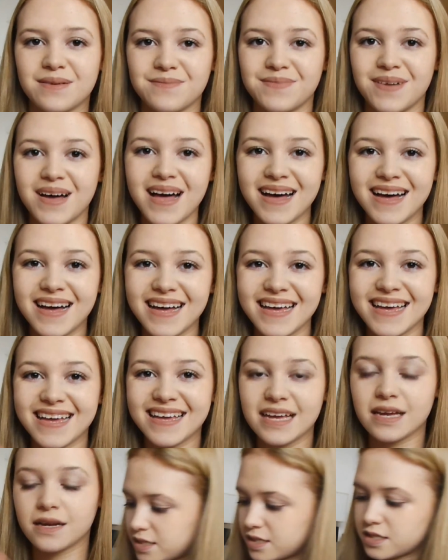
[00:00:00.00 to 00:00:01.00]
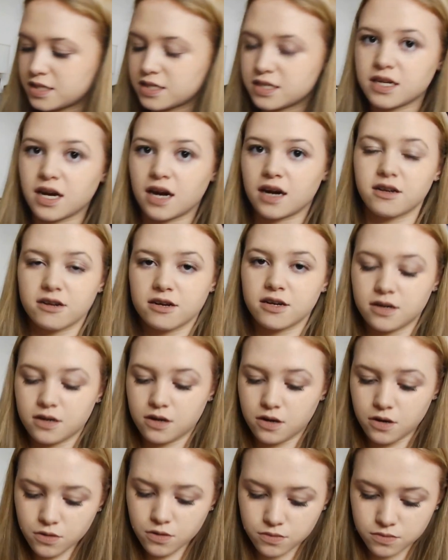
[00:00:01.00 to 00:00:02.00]
Bye! Stop.
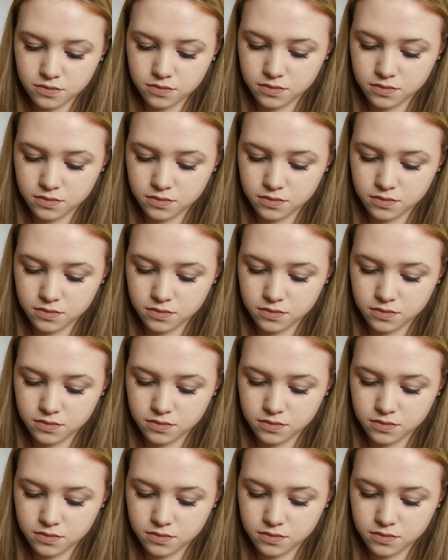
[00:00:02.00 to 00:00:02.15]
Oh!